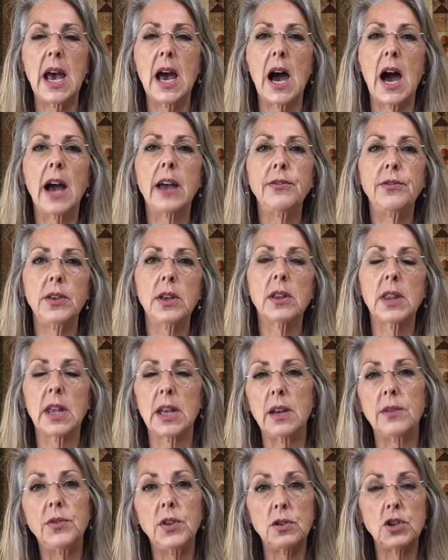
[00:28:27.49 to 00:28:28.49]
I feel that
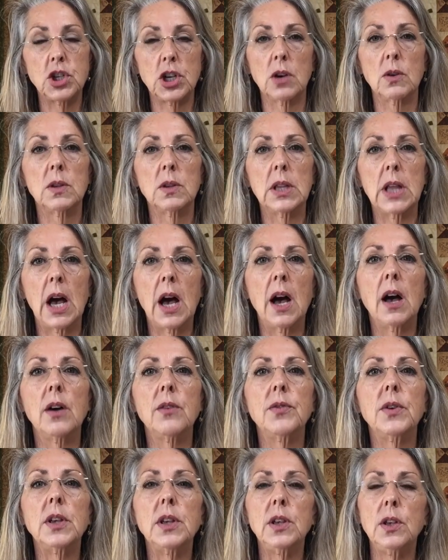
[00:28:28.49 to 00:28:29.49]
if you show love,
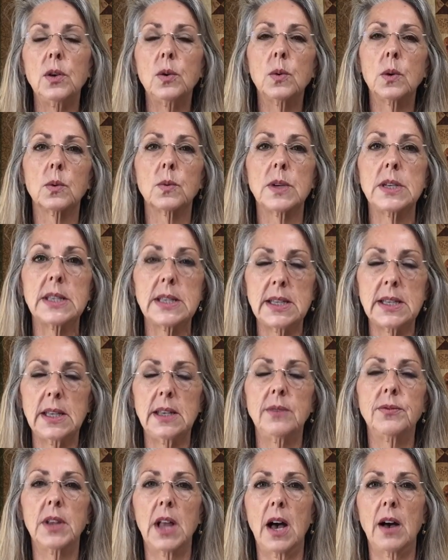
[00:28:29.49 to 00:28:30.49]
you will
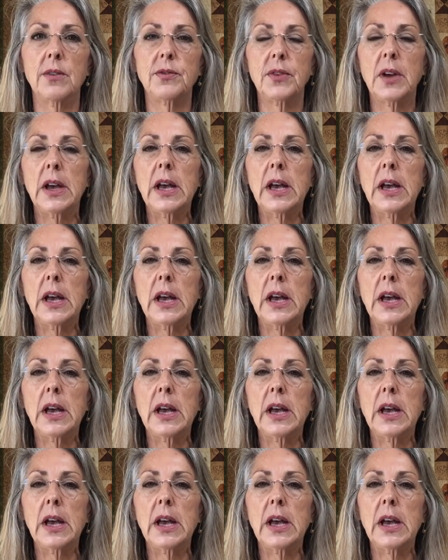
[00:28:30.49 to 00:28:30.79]
receive love.